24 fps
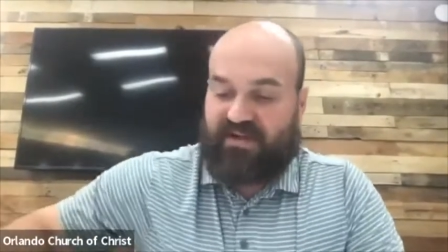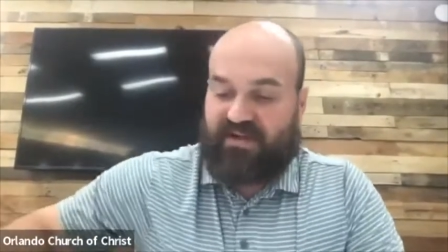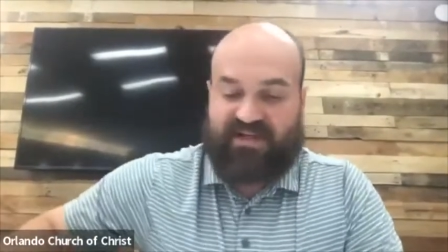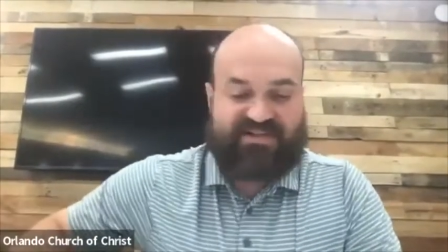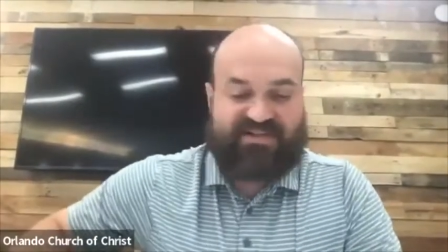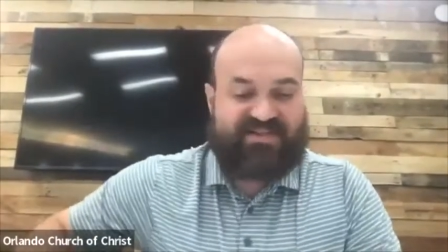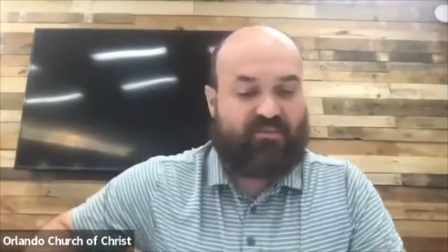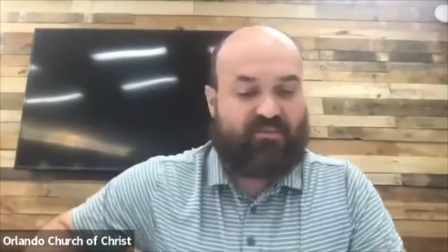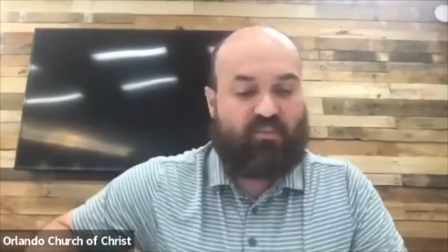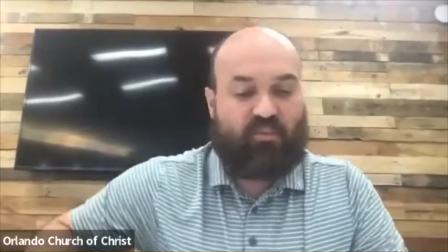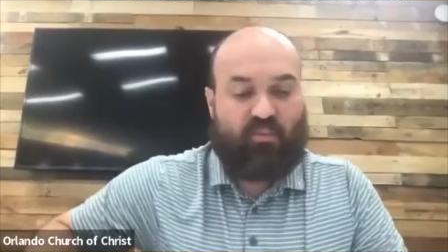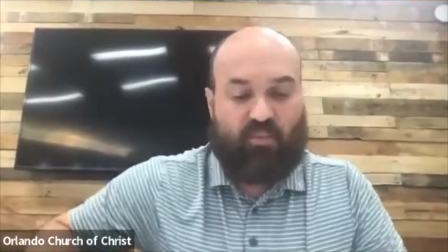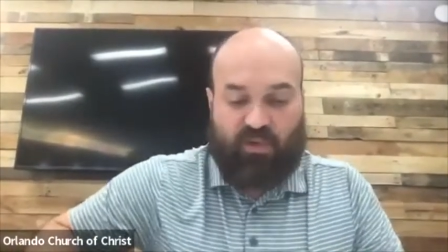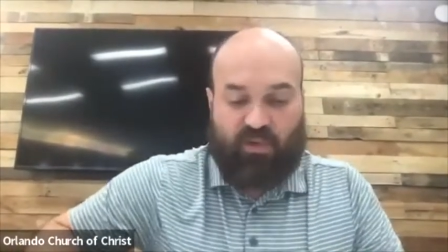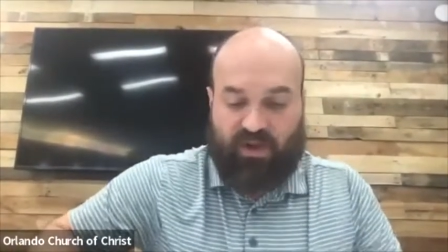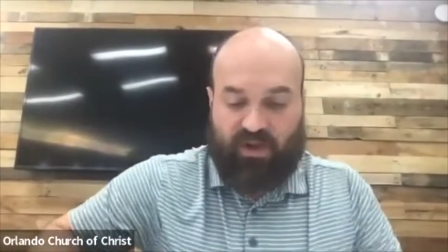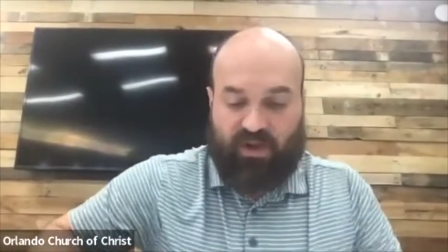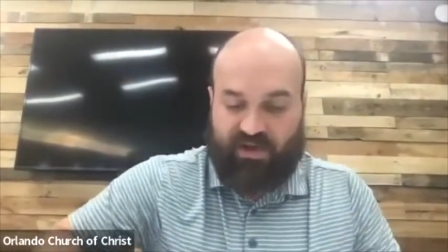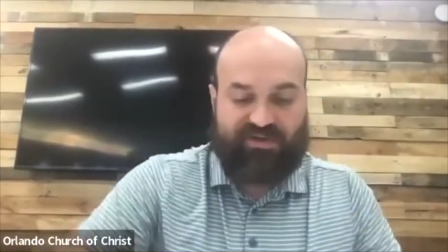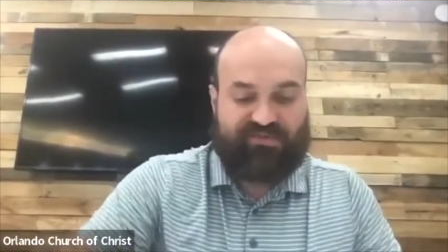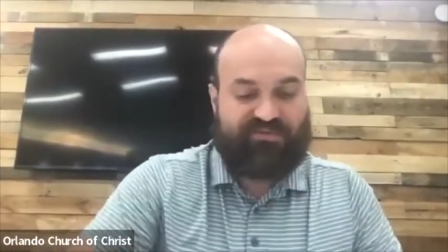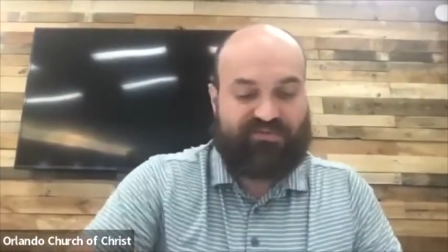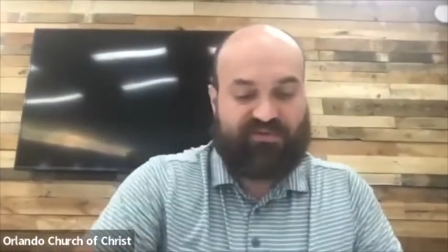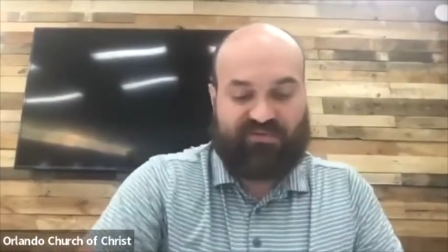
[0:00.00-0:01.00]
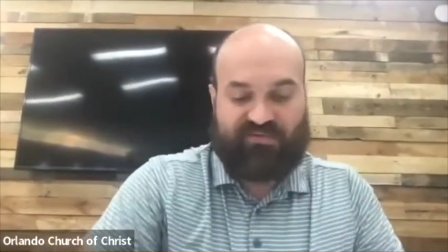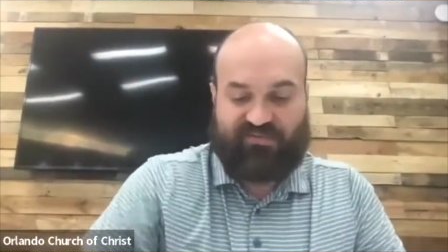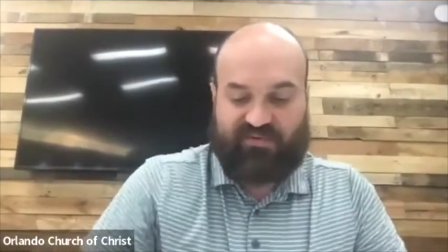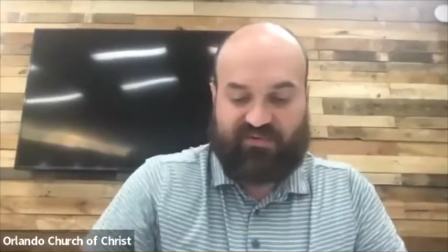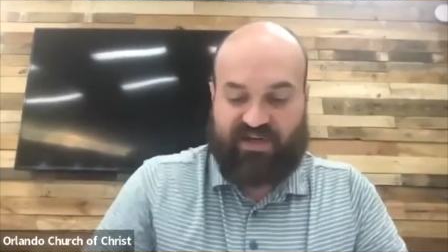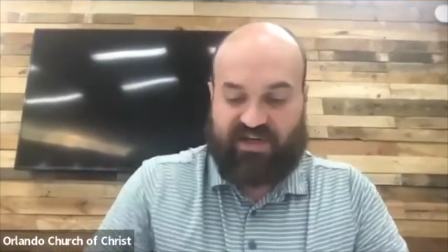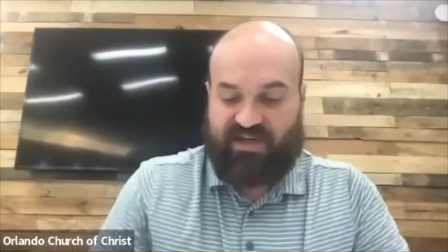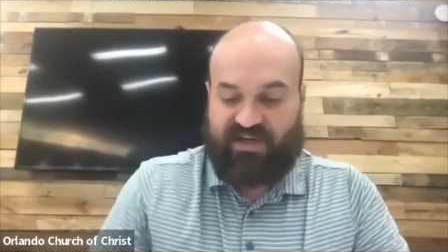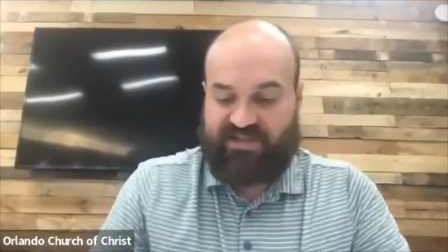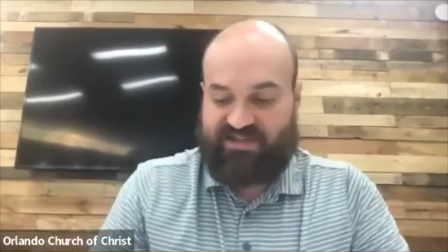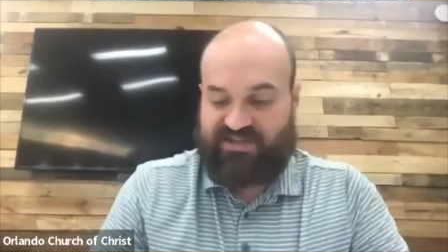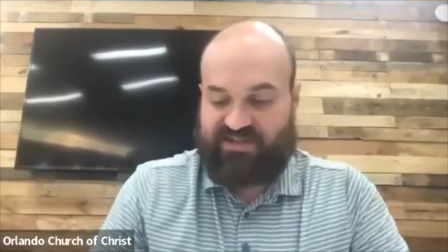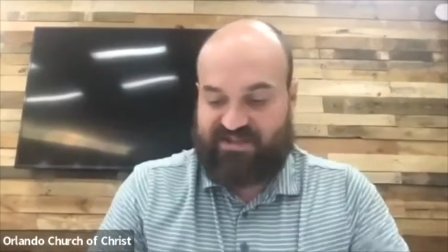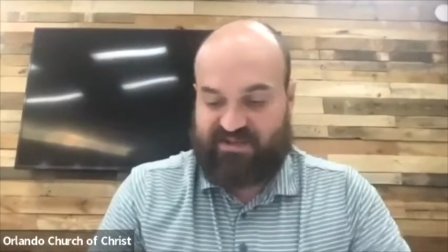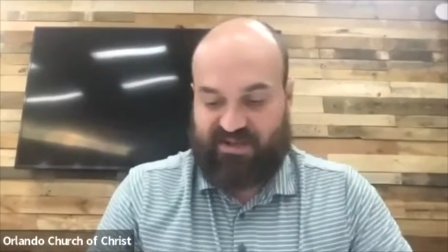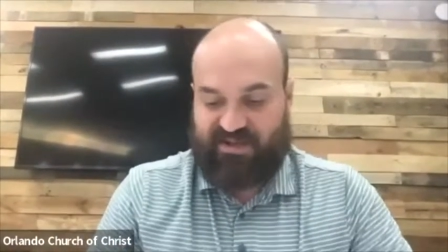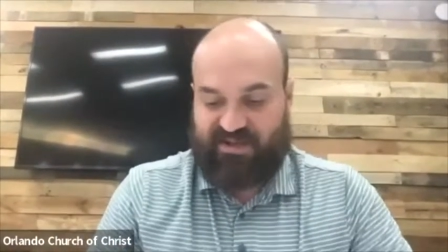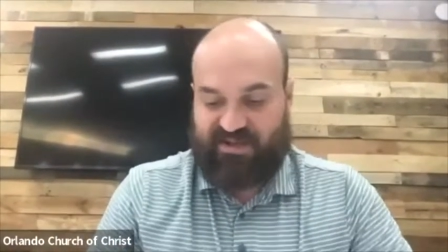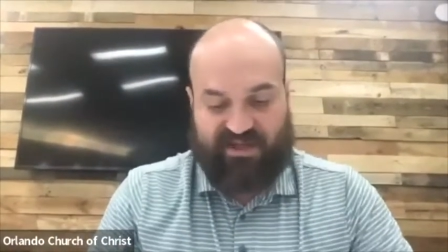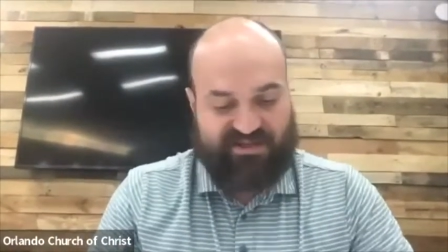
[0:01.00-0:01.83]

that's a wonderful phrase.